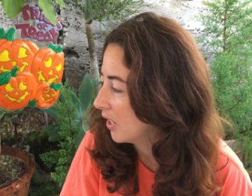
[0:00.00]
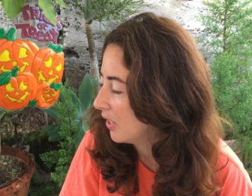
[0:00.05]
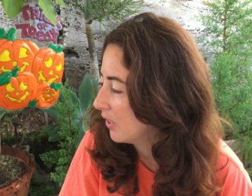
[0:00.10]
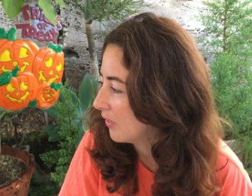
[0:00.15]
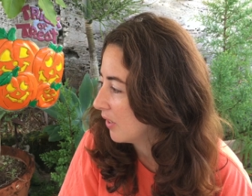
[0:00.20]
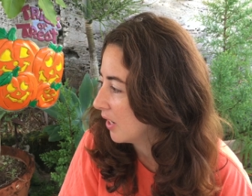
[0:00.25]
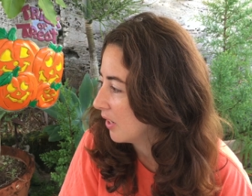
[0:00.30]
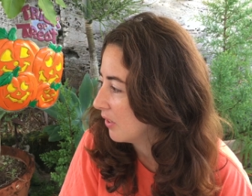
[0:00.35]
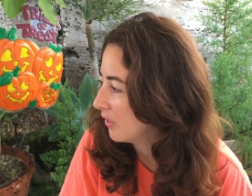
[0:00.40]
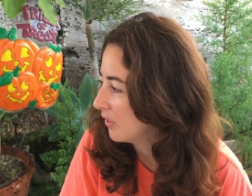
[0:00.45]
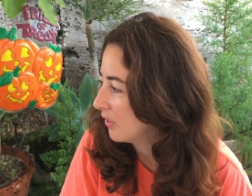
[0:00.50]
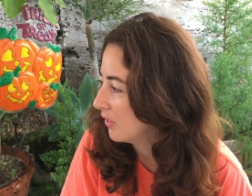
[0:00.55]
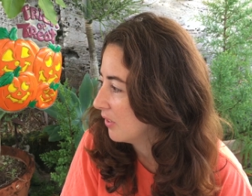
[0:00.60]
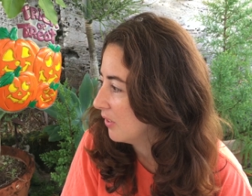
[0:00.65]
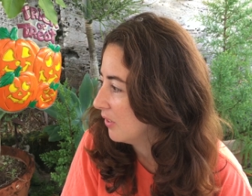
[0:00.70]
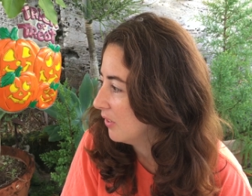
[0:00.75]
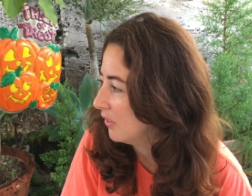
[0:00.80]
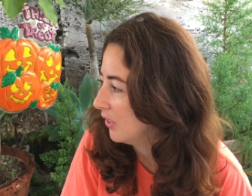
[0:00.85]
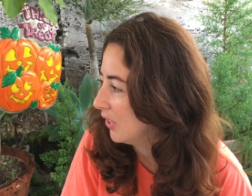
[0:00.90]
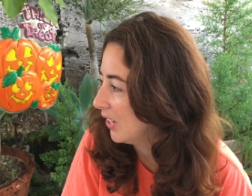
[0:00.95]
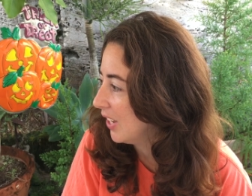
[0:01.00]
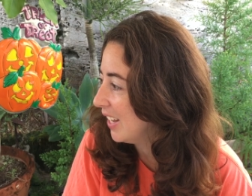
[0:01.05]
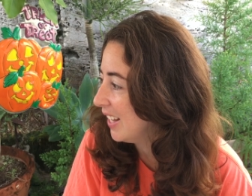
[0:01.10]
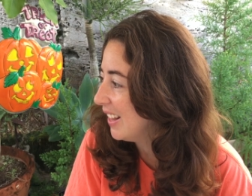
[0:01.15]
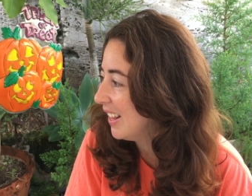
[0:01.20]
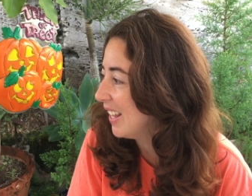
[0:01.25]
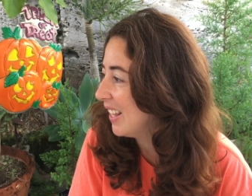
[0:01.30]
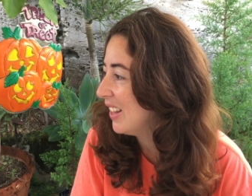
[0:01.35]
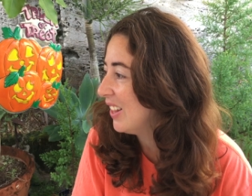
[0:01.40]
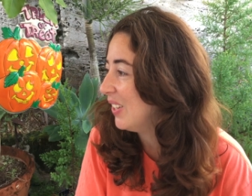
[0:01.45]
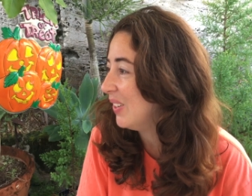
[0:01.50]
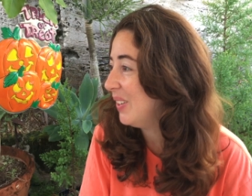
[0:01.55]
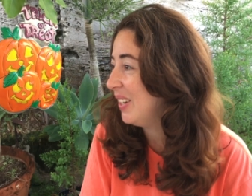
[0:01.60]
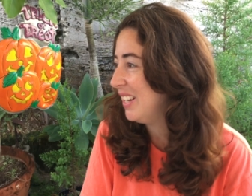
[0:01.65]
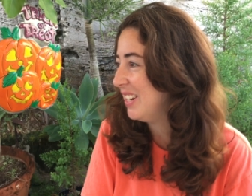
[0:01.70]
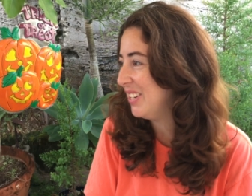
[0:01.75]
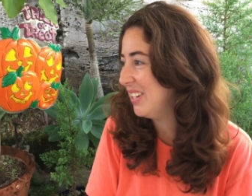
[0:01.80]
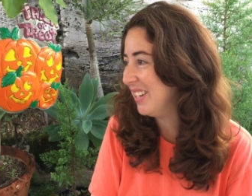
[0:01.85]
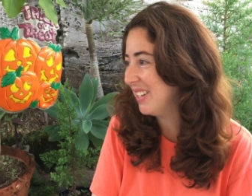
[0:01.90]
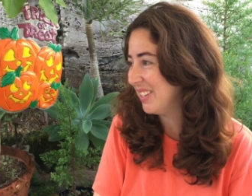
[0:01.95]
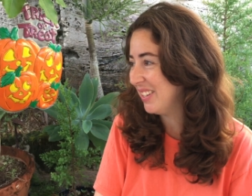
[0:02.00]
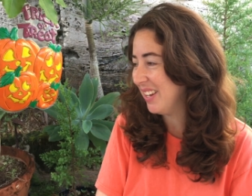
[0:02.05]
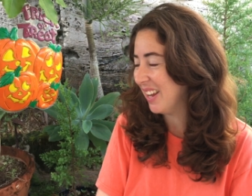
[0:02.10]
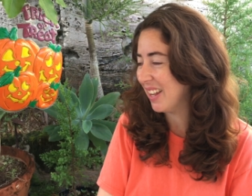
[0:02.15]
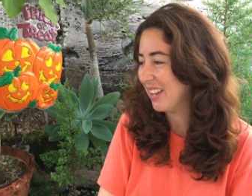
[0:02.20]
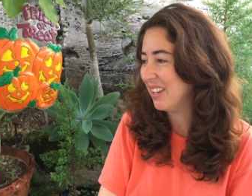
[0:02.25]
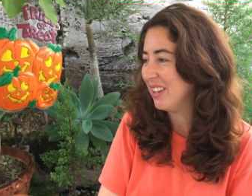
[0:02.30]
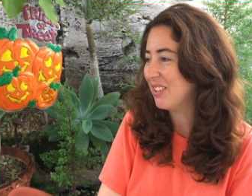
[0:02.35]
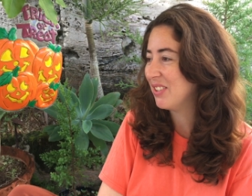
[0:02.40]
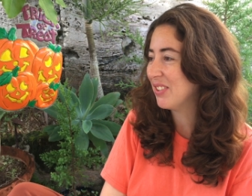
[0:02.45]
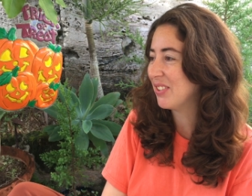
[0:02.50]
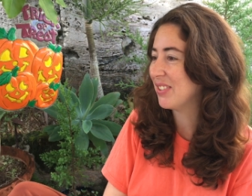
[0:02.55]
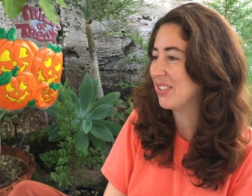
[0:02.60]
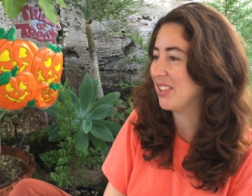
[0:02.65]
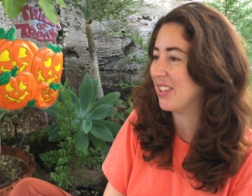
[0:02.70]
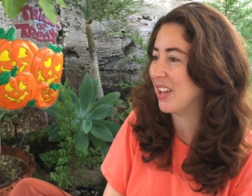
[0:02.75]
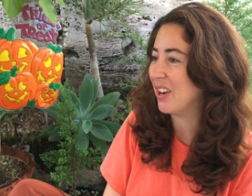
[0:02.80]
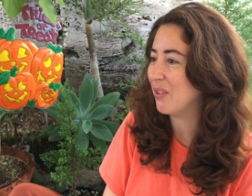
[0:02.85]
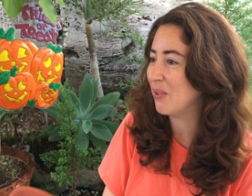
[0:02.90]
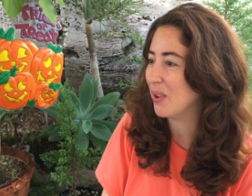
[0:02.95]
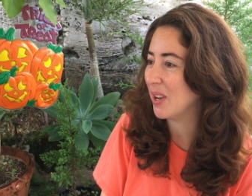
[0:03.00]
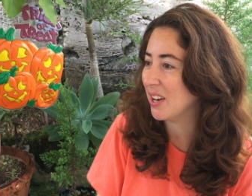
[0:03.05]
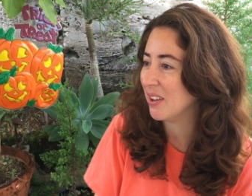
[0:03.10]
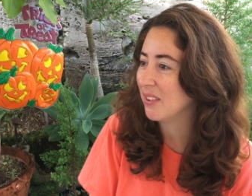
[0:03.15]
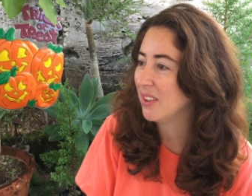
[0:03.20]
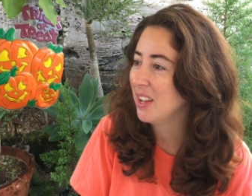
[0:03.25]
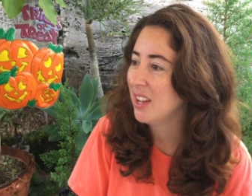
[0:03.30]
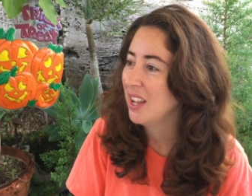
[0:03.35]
around looking like Luigi, yeah, it's just a lot of fun.